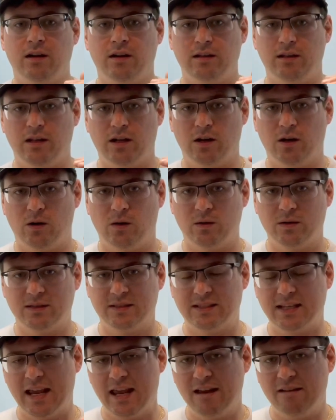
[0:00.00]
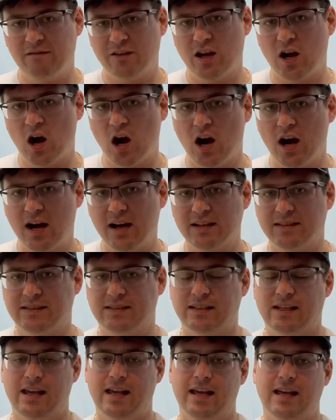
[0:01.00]
you know, save
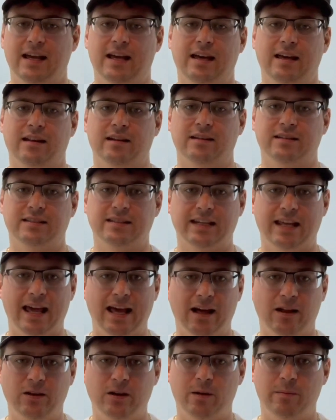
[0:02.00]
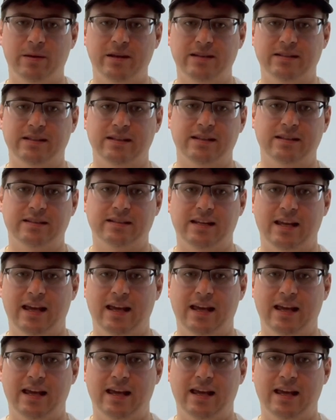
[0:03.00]
costs and scale your business.